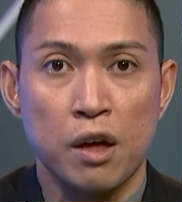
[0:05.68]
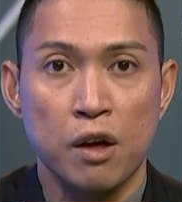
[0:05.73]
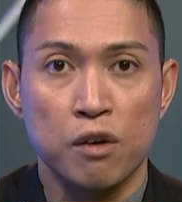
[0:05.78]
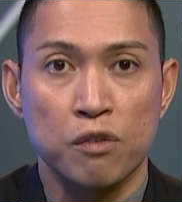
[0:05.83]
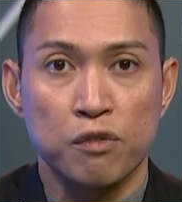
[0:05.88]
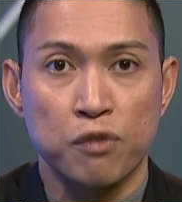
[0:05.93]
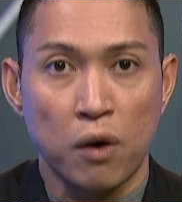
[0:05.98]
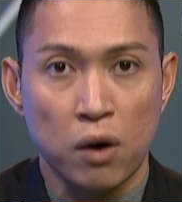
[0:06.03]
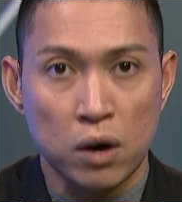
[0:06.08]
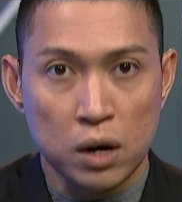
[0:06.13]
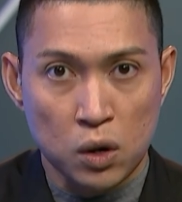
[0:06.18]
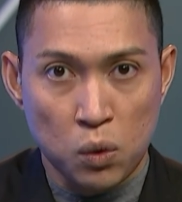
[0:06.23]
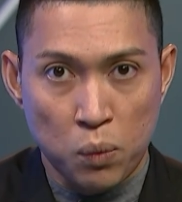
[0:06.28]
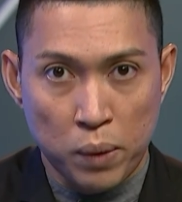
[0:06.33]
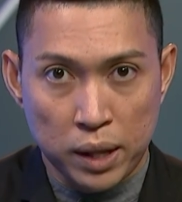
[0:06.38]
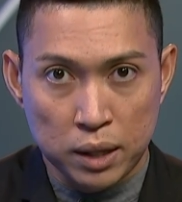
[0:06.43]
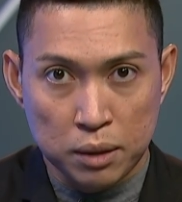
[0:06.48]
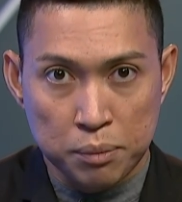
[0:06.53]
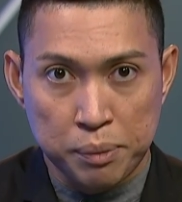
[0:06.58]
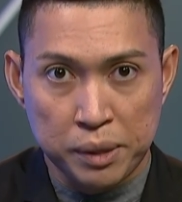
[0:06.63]
for her
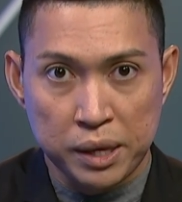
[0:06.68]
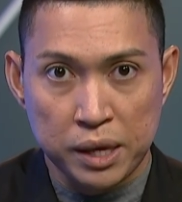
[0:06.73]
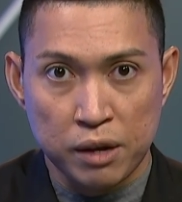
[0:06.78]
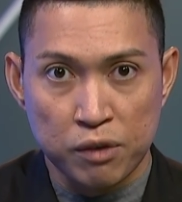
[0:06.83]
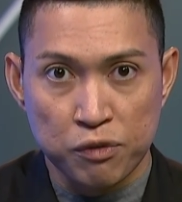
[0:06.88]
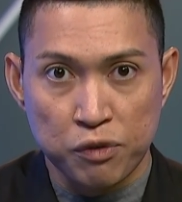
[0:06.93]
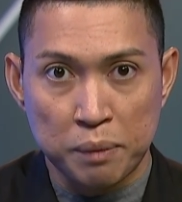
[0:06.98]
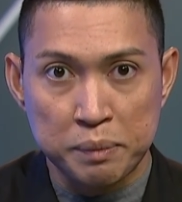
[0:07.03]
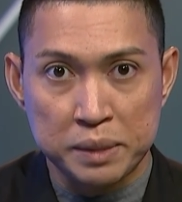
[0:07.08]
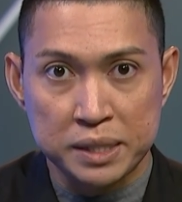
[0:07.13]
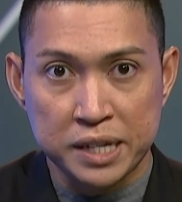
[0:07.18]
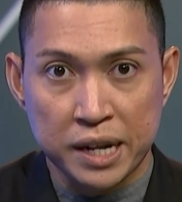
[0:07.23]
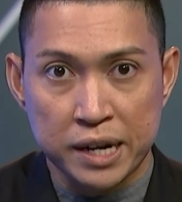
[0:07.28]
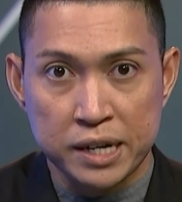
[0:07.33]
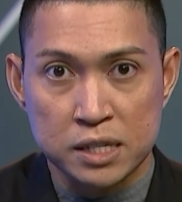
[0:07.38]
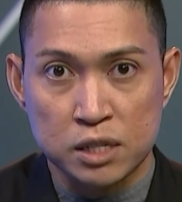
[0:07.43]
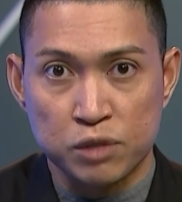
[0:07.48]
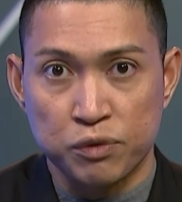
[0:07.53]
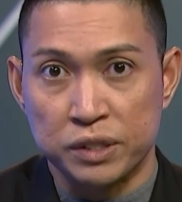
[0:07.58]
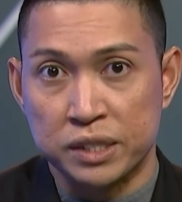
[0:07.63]
well-being from the
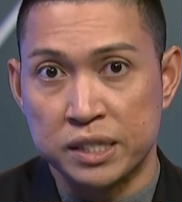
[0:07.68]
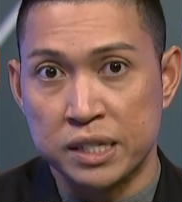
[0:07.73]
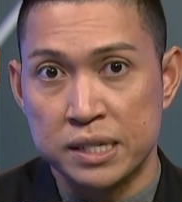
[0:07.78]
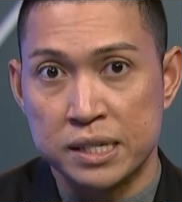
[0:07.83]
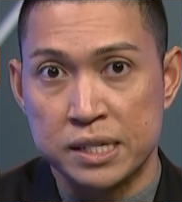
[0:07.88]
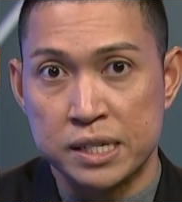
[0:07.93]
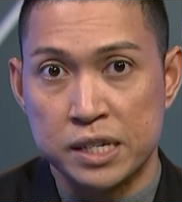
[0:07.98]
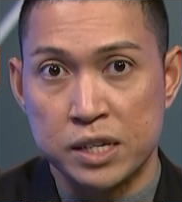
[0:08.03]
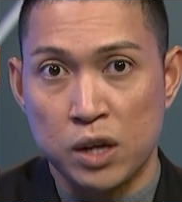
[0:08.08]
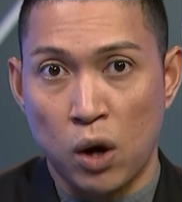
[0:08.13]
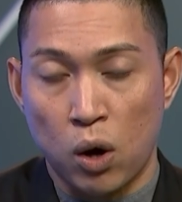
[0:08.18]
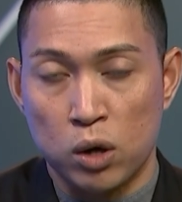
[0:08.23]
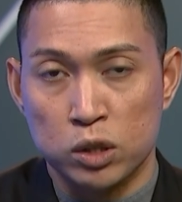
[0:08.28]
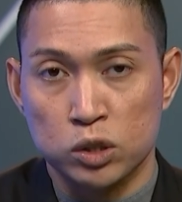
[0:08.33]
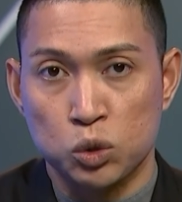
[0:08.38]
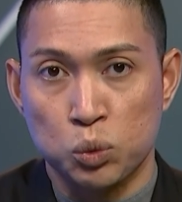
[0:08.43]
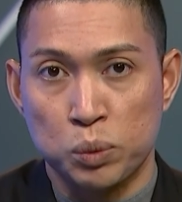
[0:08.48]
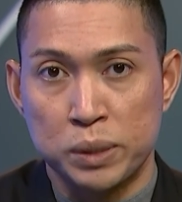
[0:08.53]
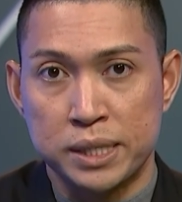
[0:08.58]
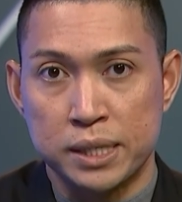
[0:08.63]
tennis fraternity on
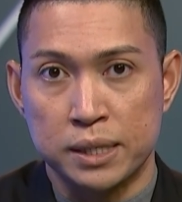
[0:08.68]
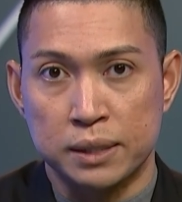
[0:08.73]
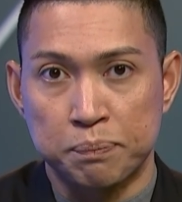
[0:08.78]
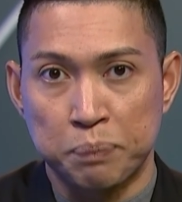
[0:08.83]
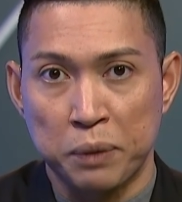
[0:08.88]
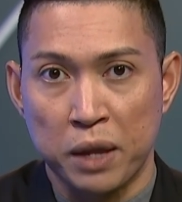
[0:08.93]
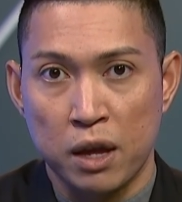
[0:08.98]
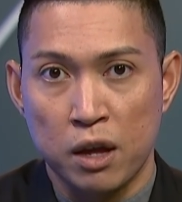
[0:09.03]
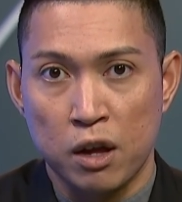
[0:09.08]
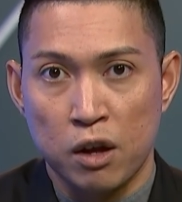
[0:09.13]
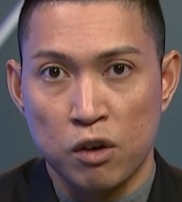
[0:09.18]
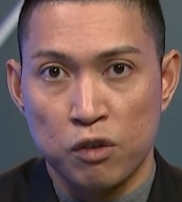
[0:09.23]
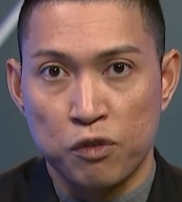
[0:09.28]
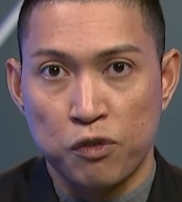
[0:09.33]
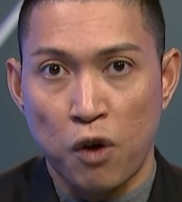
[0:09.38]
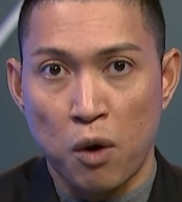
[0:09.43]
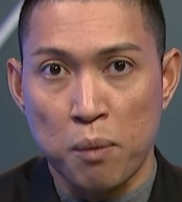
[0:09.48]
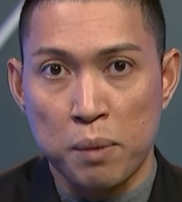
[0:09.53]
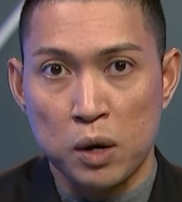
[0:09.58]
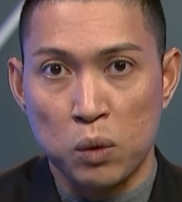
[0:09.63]
Twitter.
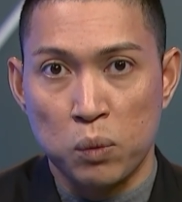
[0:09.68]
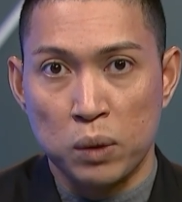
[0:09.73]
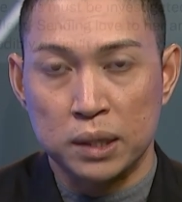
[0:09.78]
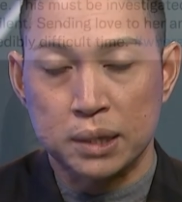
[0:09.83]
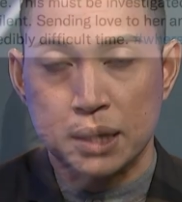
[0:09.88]
Former world